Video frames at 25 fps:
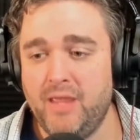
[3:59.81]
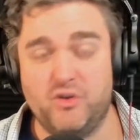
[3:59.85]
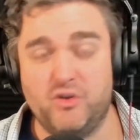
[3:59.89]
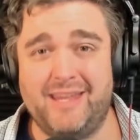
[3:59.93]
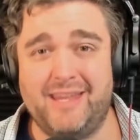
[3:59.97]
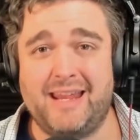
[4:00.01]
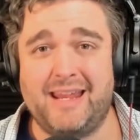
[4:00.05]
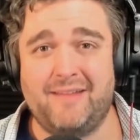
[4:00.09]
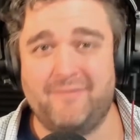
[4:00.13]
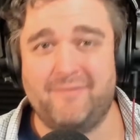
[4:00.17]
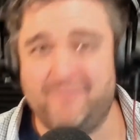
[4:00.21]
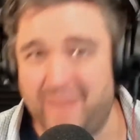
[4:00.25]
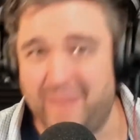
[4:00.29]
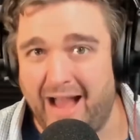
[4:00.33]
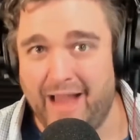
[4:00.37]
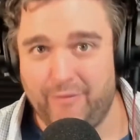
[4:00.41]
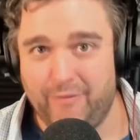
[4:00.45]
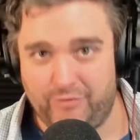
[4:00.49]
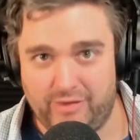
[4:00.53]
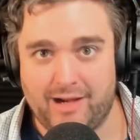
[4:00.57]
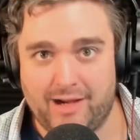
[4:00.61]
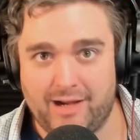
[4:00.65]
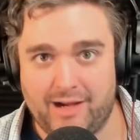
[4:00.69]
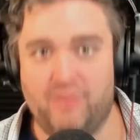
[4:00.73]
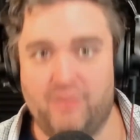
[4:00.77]
you're taking
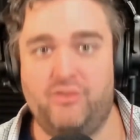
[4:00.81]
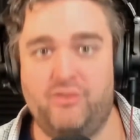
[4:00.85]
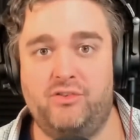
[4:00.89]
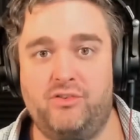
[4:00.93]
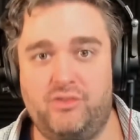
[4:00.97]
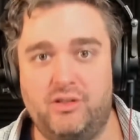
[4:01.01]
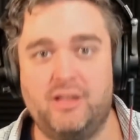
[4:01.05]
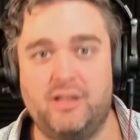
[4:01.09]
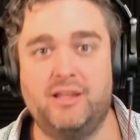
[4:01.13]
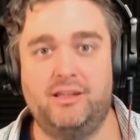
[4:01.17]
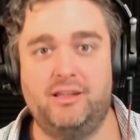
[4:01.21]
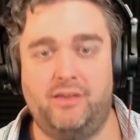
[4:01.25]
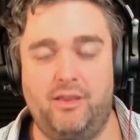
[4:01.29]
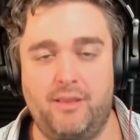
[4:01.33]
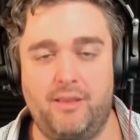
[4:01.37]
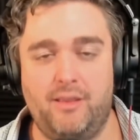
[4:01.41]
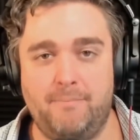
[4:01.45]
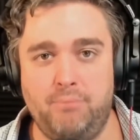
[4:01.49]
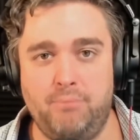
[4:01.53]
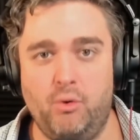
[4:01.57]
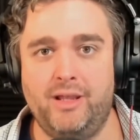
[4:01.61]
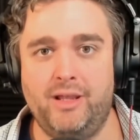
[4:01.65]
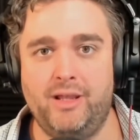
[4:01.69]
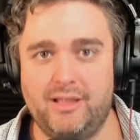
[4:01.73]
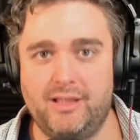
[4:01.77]
five seconds to get to the
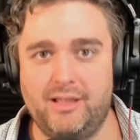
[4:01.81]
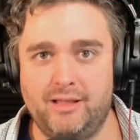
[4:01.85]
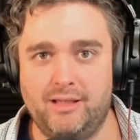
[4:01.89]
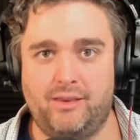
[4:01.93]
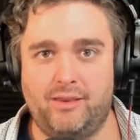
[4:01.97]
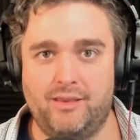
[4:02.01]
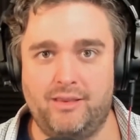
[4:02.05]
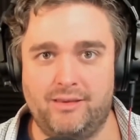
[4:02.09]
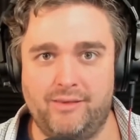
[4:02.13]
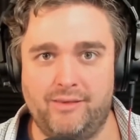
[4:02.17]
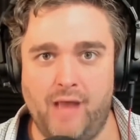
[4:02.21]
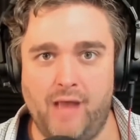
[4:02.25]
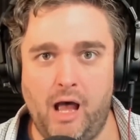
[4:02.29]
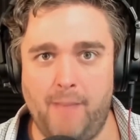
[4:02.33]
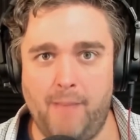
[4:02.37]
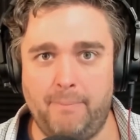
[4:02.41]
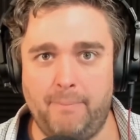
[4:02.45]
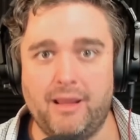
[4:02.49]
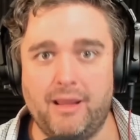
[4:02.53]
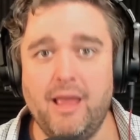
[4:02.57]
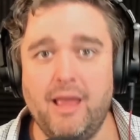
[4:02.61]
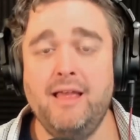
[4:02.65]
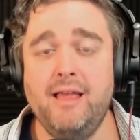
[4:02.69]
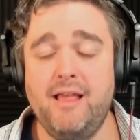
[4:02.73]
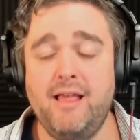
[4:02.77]
point, get to the
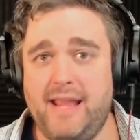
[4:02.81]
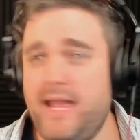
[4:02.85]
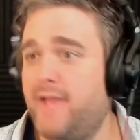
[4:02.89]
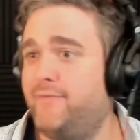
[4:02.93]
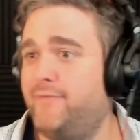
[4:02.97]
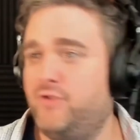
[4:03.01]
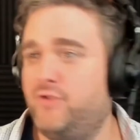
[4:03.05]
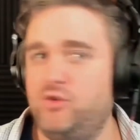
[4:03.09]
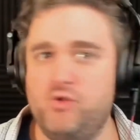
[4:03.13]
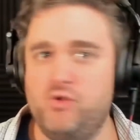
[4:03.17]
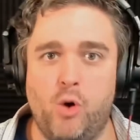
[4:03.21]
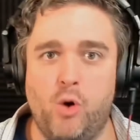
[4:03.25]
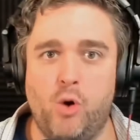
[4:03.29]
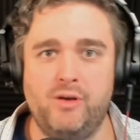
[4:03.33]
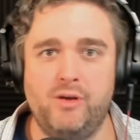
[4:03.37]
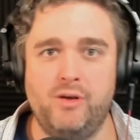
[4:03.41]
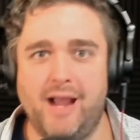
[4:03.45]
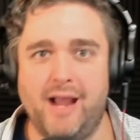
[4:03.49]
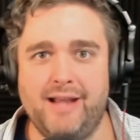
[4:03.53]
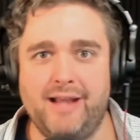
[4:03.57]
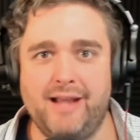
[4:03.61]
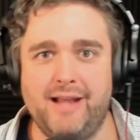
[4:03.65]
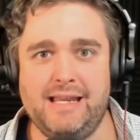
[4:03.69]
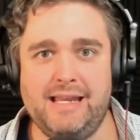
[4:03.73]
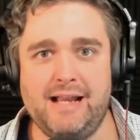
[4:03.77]
topic, they have, you know,
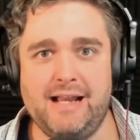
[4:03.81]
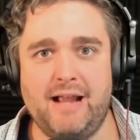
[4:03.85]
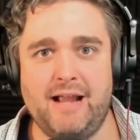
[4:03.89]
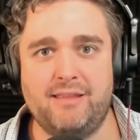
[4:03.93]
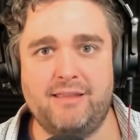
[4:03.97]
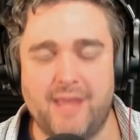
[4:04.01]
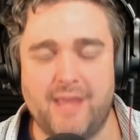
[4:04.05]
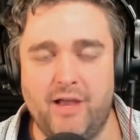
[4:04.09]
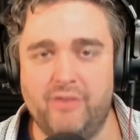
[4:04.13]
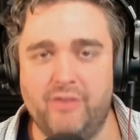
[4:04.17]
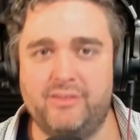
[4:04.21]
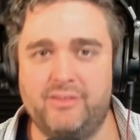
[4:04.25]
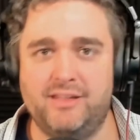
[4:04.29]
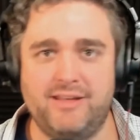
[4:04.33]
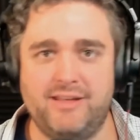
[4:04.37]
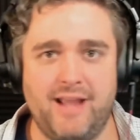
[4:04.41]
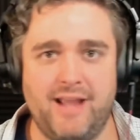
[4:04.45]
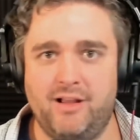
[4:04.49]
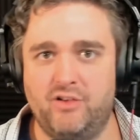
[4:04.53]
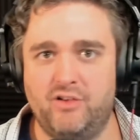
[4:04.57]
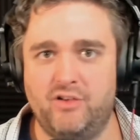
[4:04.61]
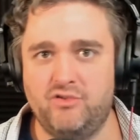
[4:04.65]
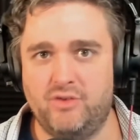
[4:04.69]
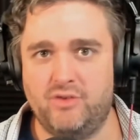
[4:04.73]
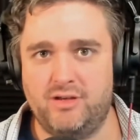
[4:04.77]

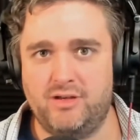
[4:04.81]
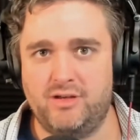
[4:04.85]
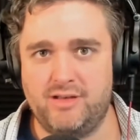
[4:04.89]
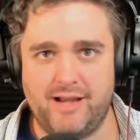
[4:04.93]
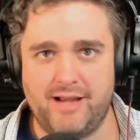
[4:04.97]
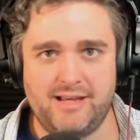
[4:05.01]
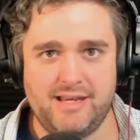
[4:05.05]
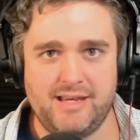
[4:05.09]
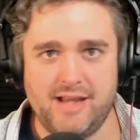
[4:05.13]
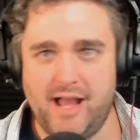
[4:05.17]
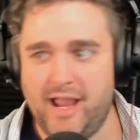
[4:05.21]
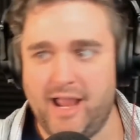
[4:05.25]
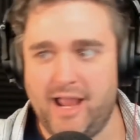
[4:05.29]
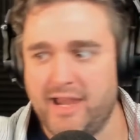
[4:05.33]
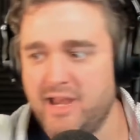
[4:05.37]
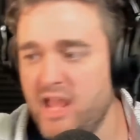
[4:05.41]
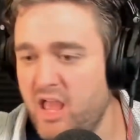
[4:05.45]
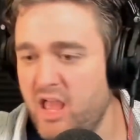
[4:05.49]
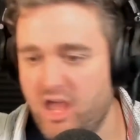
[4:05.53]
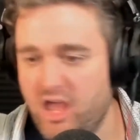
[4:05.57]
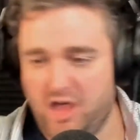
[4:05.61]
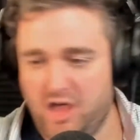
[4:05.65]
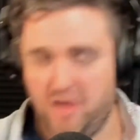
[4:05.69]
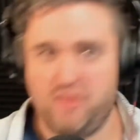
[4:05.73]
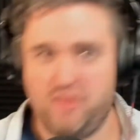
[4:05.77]
99,999
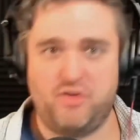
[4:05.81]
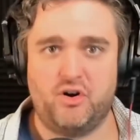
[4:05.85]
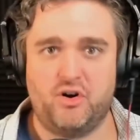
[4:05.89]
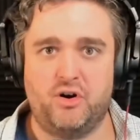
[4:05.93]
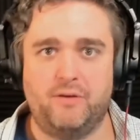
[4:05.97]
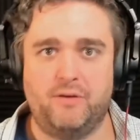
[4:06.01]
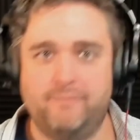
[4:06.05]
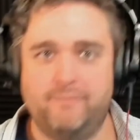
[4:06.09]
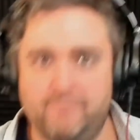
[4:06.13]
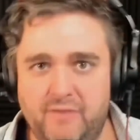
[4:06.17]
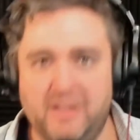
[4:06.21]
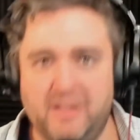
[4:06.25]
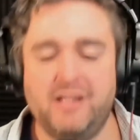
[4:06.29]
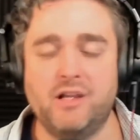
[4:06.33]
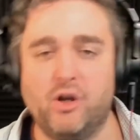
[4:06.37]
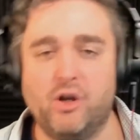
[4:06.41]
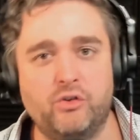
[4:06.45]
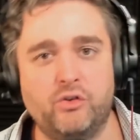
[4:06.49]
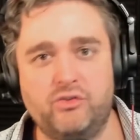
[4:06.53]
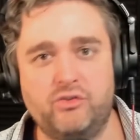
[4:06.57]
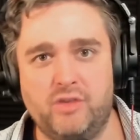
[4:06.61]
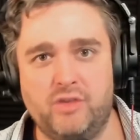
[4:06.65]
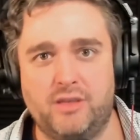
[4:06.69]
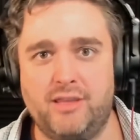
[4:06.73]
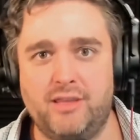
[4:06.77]
other
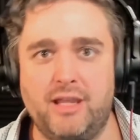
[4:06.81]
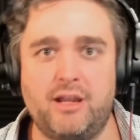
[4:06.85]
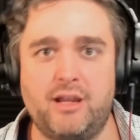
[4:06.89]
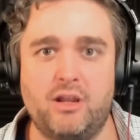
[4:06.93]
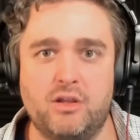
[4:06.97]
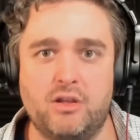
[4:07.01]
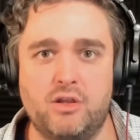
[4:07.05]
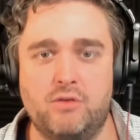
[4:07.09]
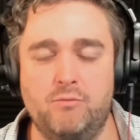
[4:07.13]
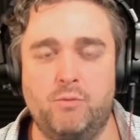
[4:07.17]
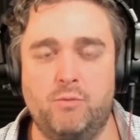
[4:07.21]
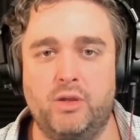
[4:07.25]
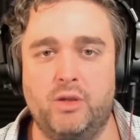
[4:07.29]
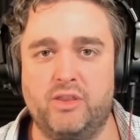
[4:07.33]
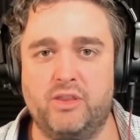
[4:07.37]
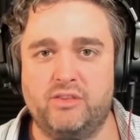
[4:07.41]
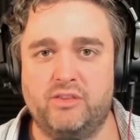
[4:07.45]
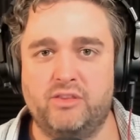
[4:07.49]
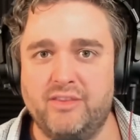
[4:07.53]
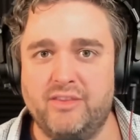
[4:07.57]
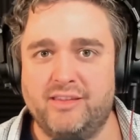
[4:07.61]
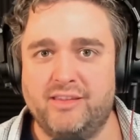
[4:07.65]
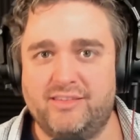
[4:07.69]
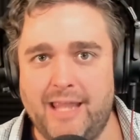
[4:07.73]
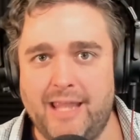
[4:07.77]
videos that they can,
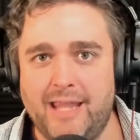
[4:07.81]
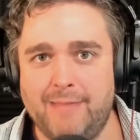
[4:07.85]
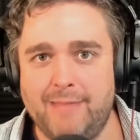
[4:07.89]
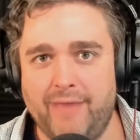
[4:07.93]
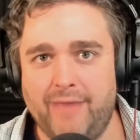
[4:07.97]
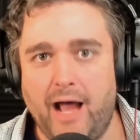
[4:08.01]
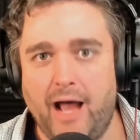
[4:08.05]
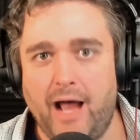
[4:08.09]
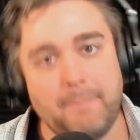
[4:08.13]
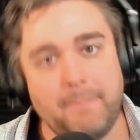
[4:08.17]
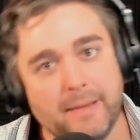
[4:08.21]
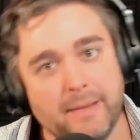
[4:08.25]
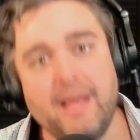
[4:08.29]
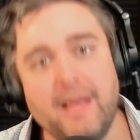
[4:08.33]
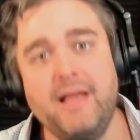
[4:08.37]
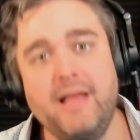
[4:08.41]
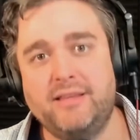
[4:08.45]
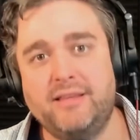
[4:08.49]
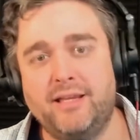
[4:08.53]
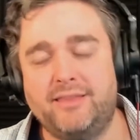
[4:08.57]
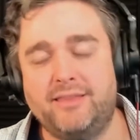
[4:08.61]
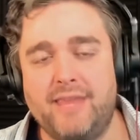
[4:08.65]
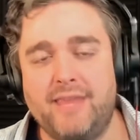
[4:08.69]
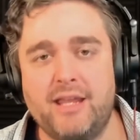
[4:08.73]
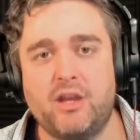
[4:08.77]
on the same topic,
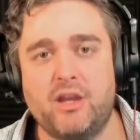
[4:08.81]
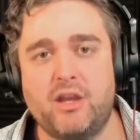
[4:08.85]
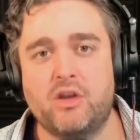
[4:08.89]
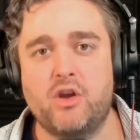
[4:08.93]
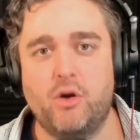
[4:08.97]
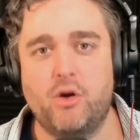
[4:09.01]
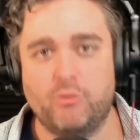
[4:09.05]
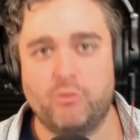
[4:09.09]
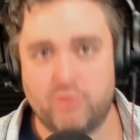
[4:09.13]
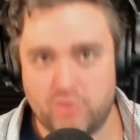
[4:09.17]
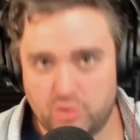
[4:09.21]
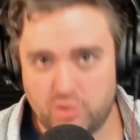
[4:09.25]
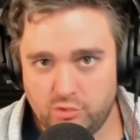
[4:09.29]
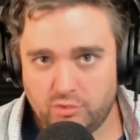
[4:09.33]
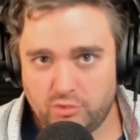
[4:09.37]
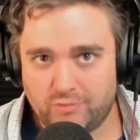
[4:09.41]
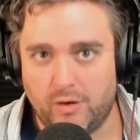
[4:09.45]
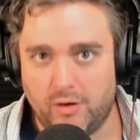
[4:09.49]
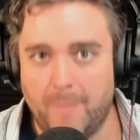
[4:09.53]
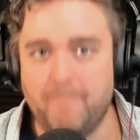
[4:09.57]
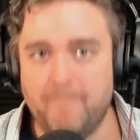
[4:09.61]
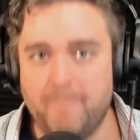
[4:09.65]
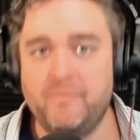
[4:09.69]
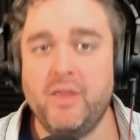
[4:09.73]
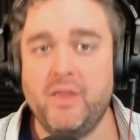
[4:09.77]
that they can go choose
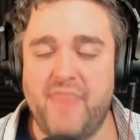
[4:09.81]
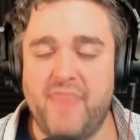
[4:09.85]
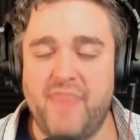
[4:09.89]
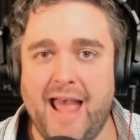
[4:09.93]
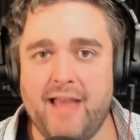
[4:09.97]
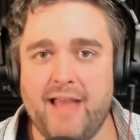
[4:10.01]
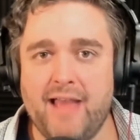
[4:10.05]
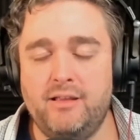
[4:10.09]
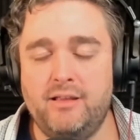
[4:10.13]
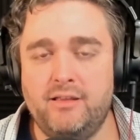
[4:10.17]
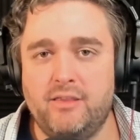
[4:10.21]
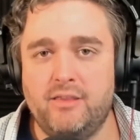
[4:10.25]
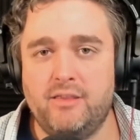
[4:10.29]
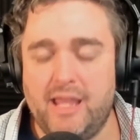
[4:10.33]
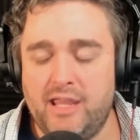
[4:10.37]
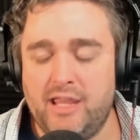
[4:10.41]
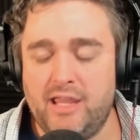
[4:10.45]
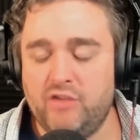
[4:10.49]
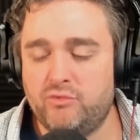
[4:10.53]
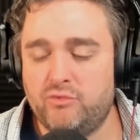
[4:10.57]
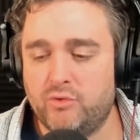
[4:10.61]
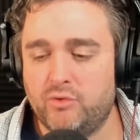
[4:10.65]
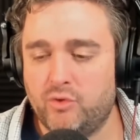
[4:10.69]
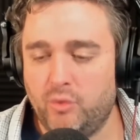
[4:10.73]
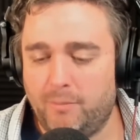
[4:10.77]
from. That, the
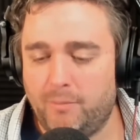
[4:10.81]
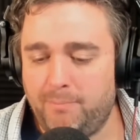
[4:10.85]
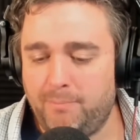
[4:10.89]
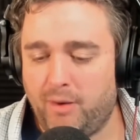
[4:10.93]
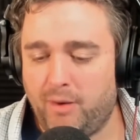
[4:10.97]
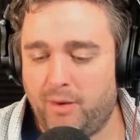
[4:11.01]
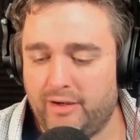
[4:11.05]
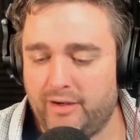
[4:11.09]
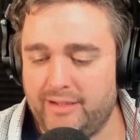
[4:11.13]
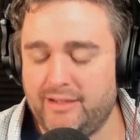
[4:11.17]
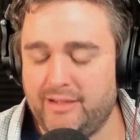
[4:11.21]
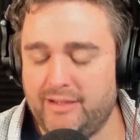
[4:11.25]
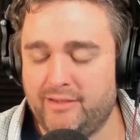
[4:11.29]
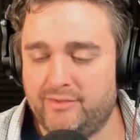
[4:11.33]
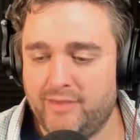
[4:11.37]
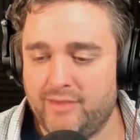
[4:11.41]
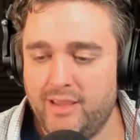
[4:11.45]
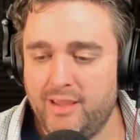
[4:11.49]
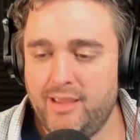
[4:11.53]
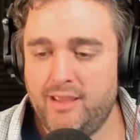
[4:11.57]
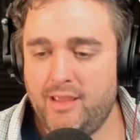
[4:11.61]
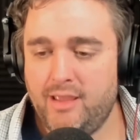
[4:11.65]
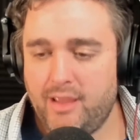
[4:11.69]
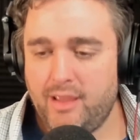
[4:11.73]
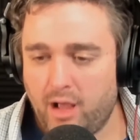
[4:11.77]
integral part is
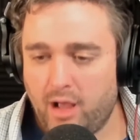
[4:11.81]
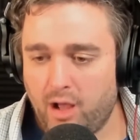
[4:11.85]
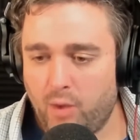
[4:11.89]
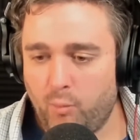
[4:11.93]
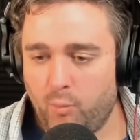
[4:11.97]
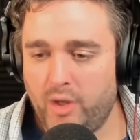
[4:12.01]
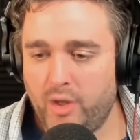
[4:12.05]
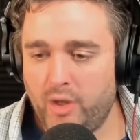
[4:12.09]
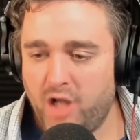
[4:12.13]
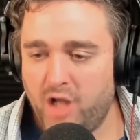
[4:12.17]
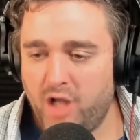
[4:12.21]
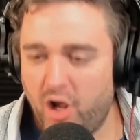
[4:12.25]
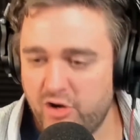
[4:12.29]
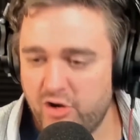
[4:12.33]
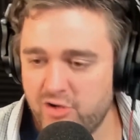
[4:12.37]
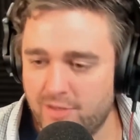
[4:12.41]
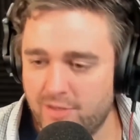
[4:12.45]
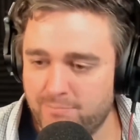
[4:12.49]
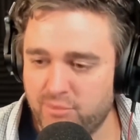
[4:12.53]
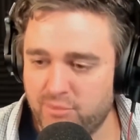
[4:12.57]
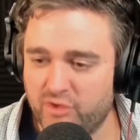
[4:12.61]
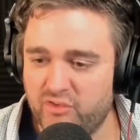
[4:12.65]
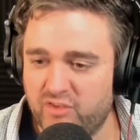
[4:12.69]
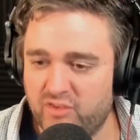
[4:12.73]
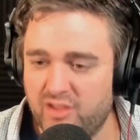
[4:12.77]
uh,
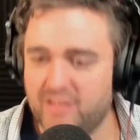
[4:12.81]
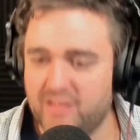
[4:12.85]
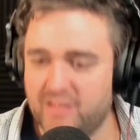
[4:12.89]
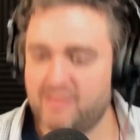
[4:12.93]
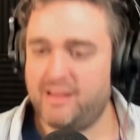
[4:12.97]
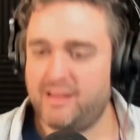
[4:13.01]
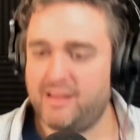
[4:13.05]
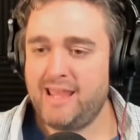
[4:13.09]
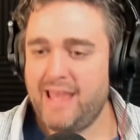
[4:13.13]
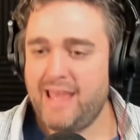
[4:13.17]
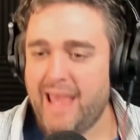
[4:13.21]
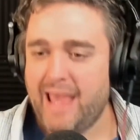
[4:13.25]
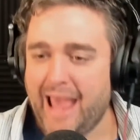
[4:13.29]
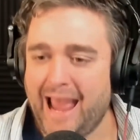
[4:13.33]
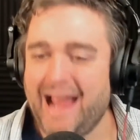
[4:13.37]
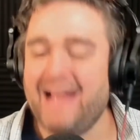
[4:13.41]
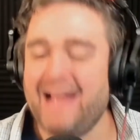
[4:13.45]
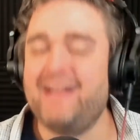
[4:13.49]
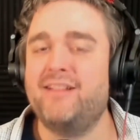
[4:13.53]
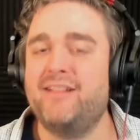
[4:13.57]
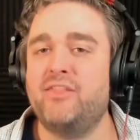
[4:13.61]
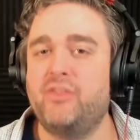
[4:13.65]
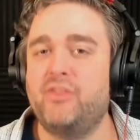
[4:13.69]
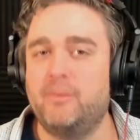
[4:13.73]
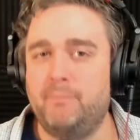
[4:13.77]
100%
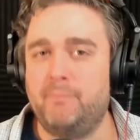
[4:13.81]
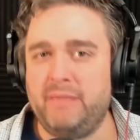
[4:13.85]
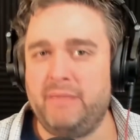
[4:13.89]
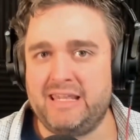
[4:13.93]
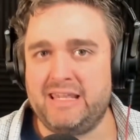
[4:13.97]
at the